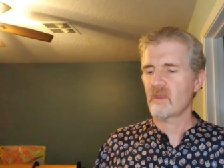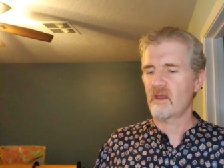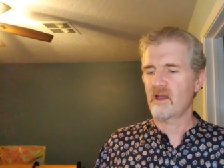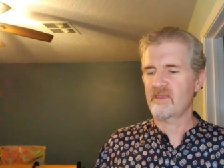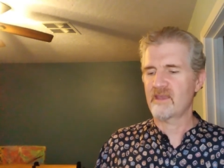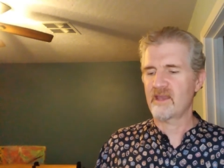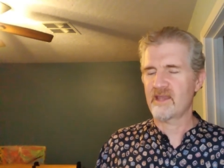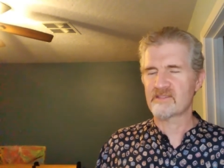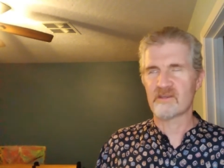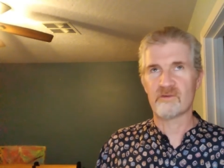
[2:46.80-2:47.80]
Uh, I think it
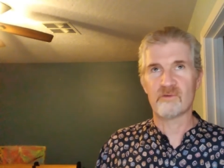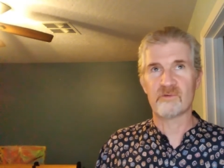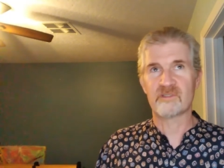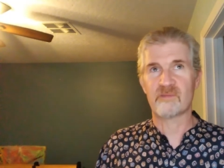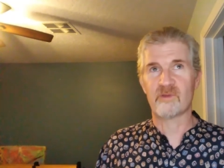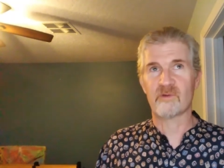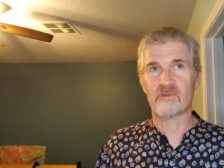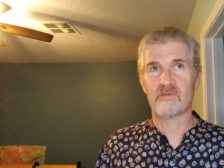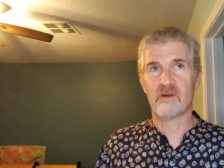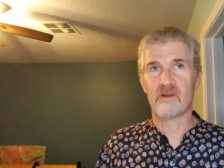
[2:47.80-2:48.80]
has to do with something with
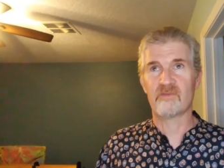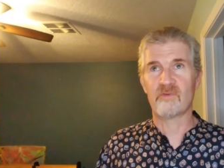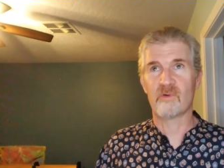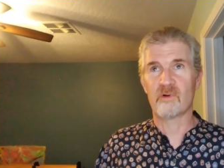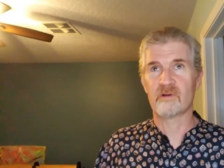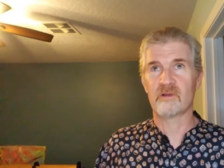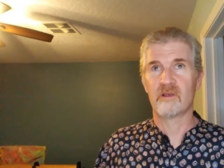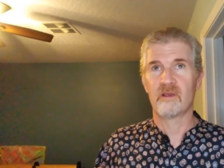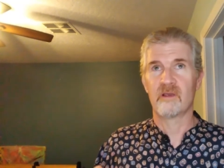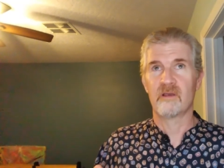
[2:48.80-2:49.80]
the very forward
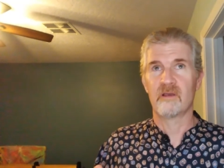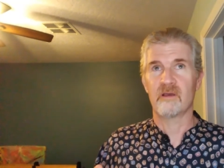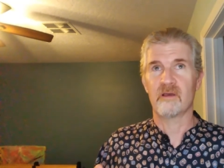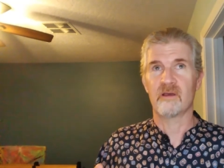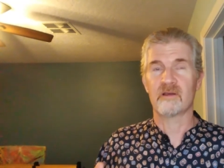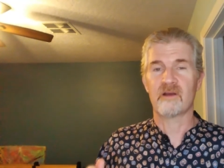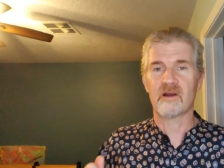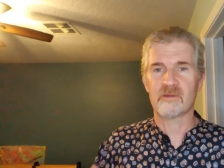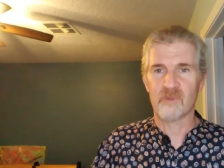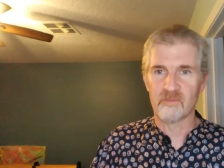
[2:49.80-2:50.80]
uh,
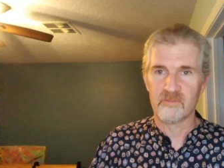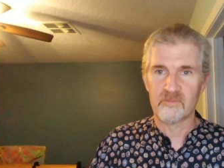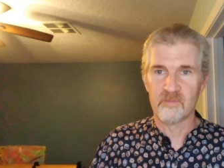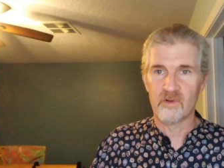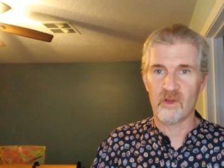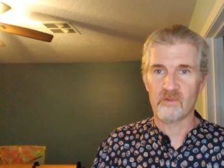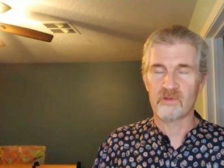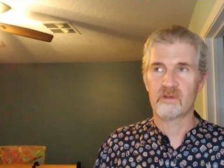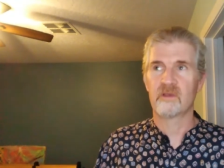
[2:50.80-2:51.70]
cardamom note.